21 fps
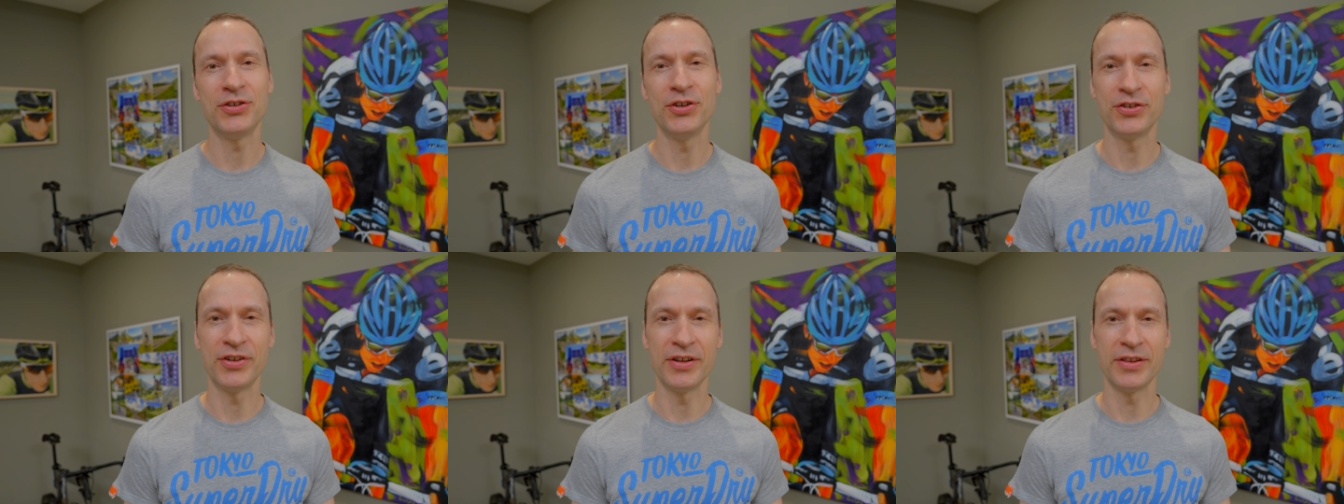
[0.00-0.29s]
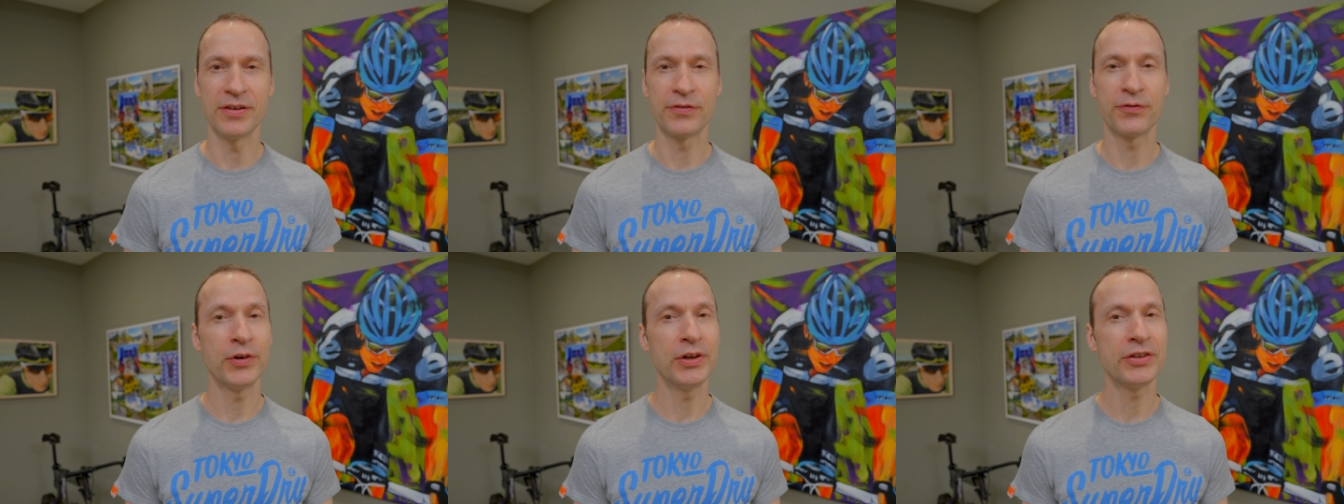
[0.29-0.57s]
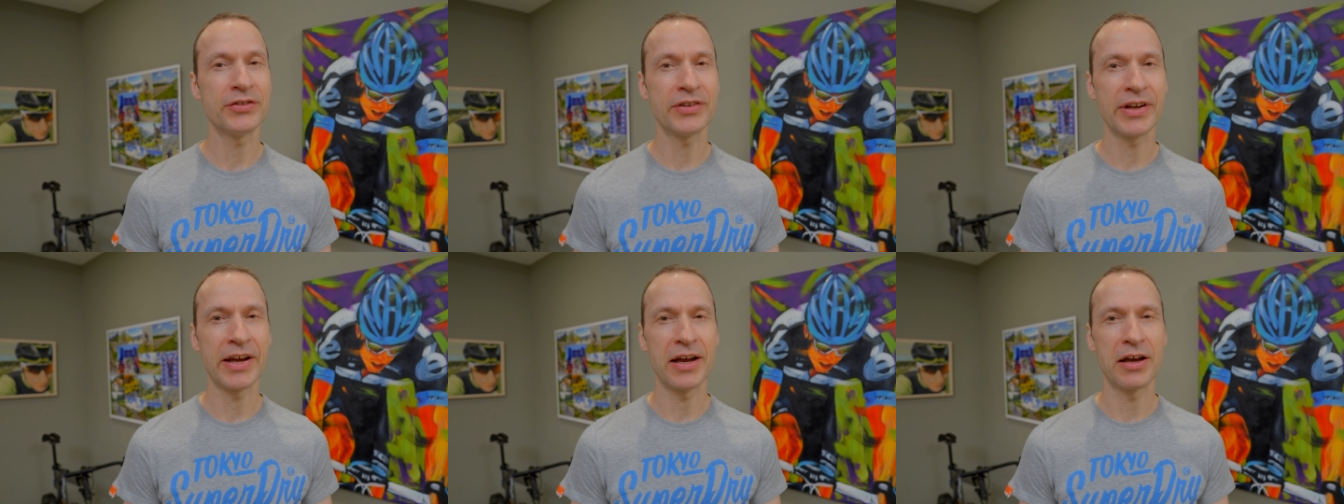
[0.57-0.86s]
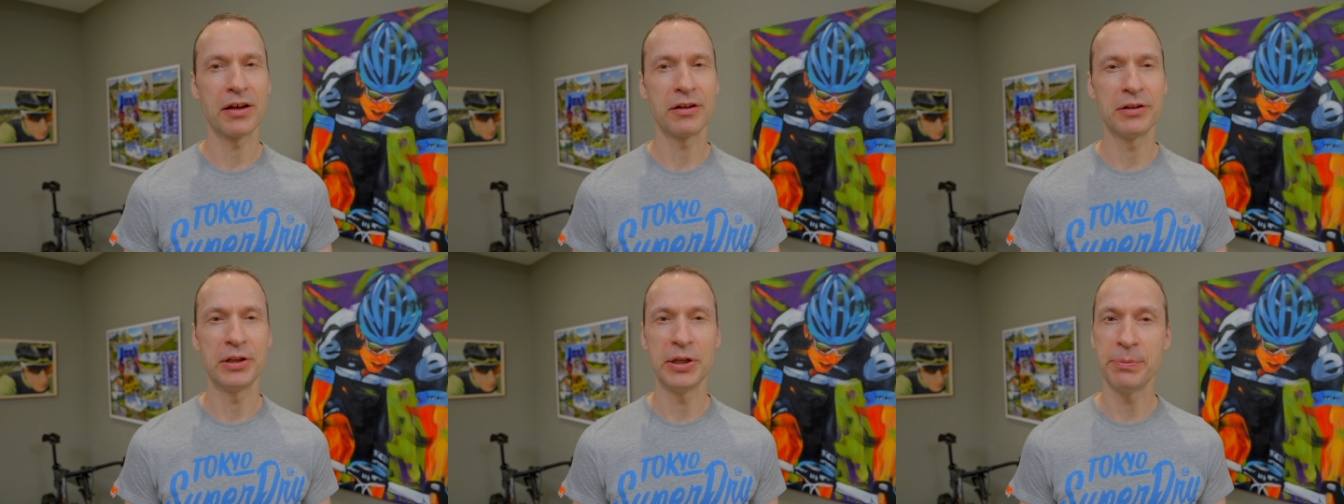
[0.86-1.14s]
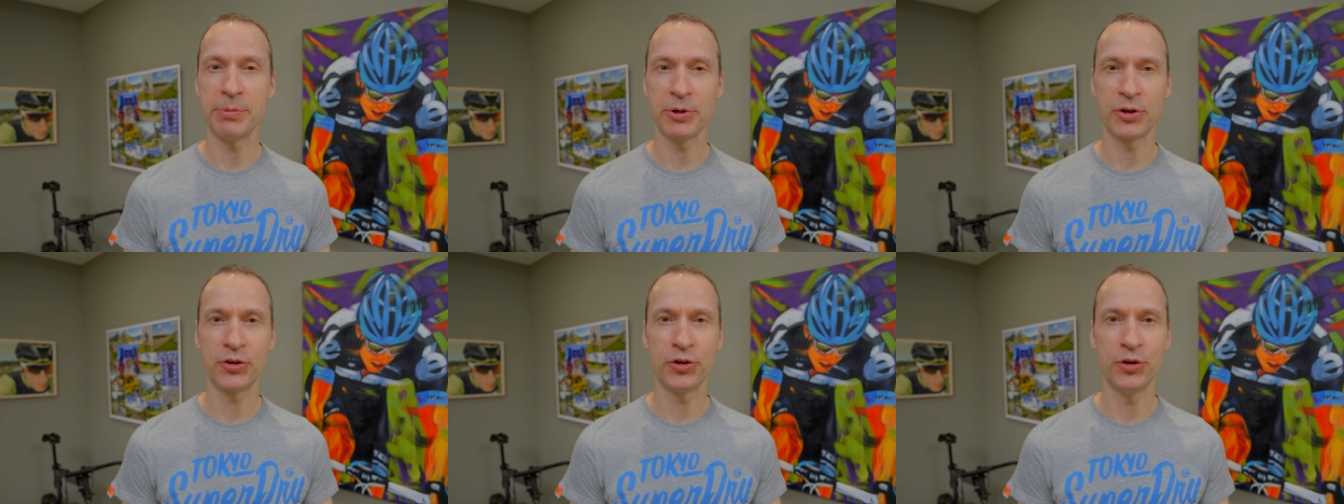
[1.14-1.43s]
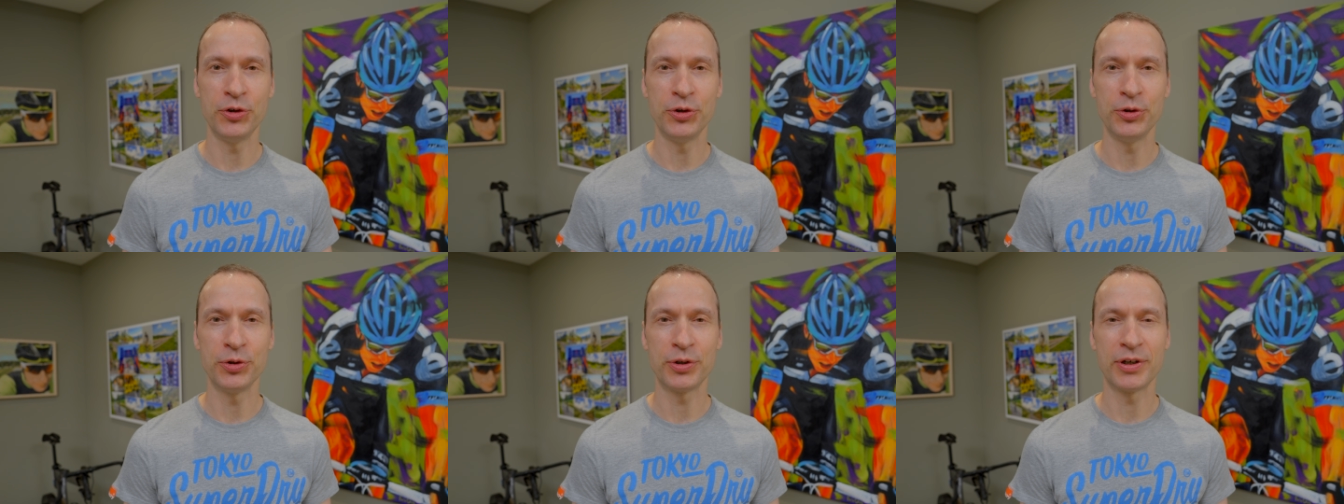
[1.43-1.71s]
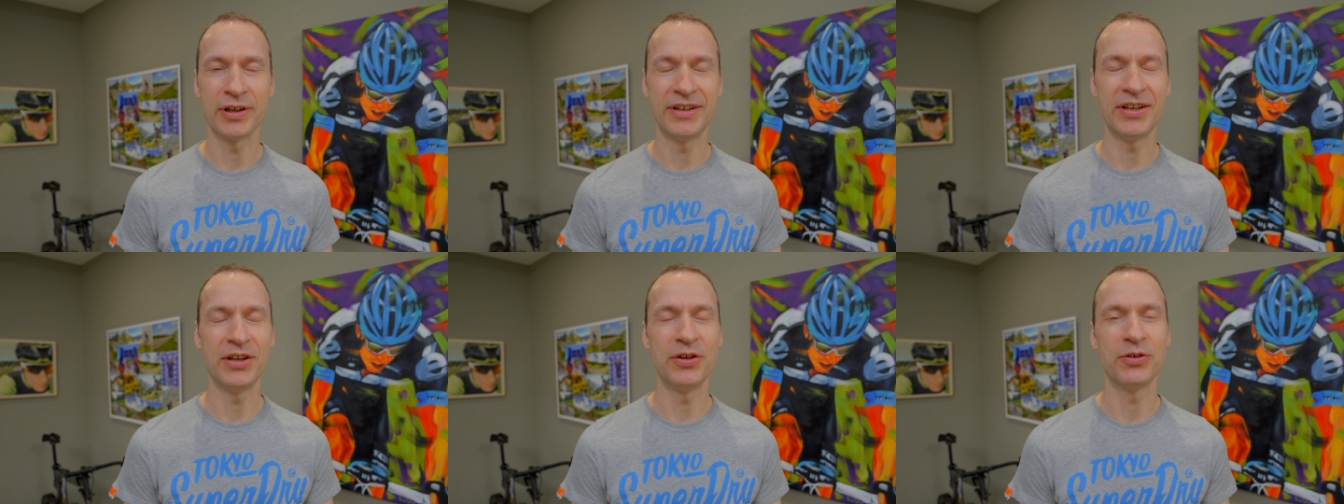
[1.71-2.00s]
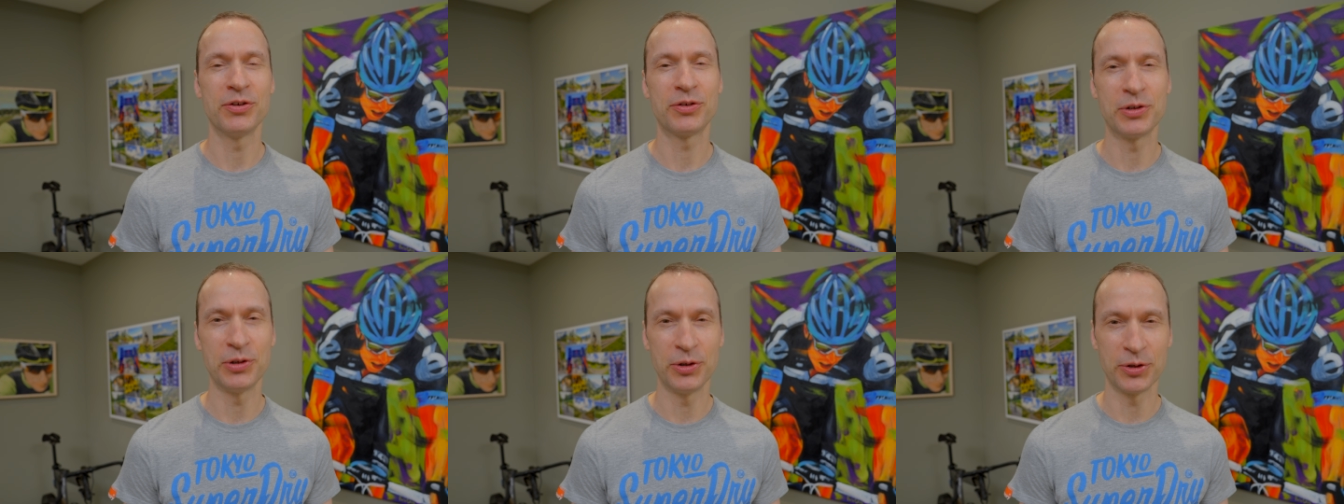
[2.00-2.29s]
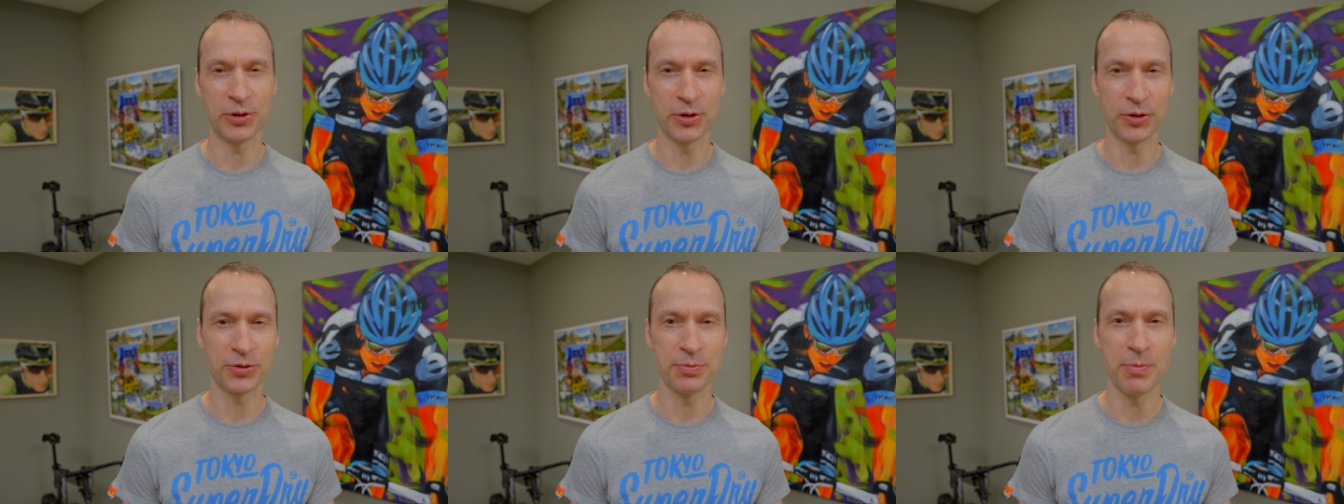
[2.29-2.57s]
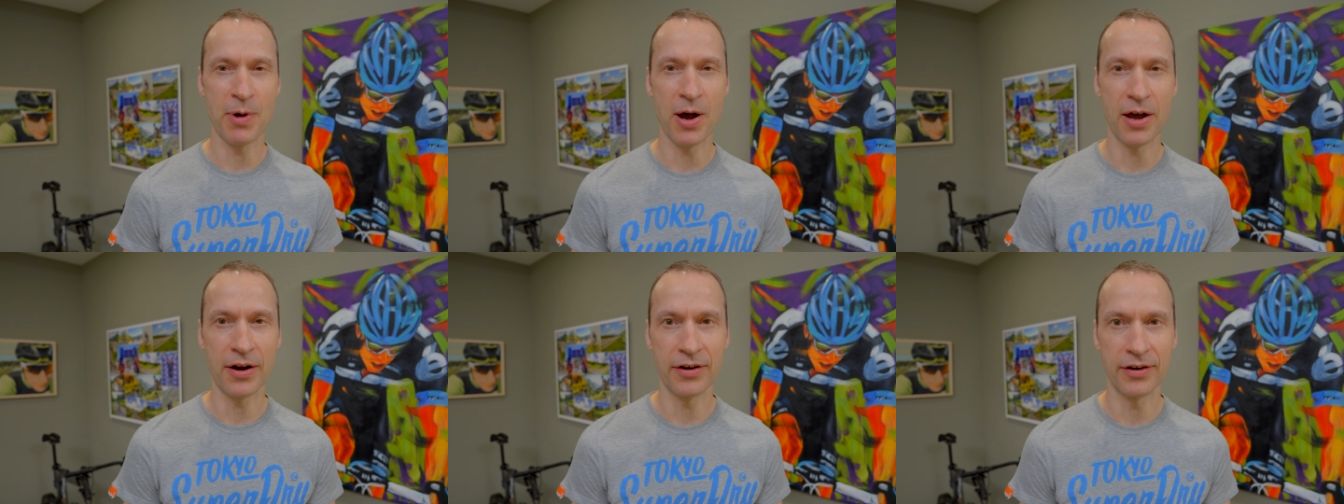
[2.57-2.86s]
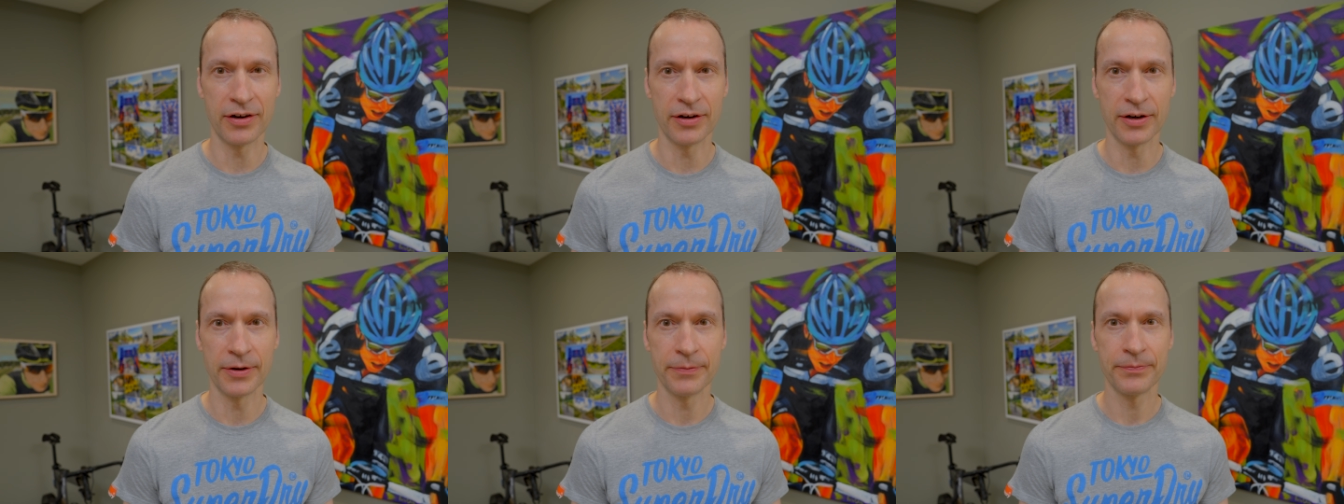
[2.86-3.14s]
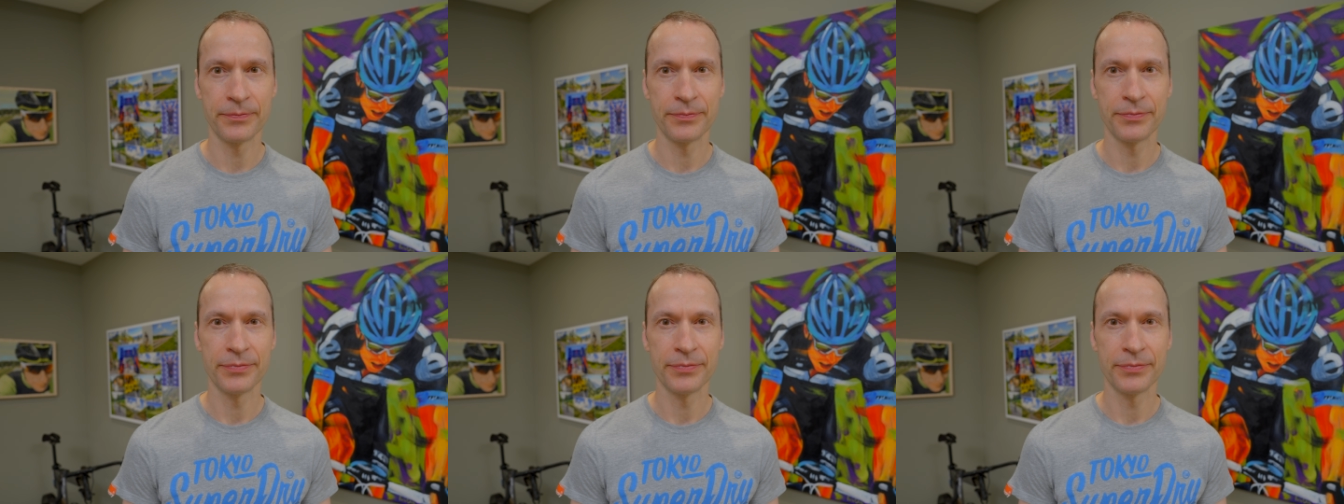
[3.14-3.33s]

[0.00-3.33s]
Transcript: using the Freestyle Libre 2 continuous glucose monitor.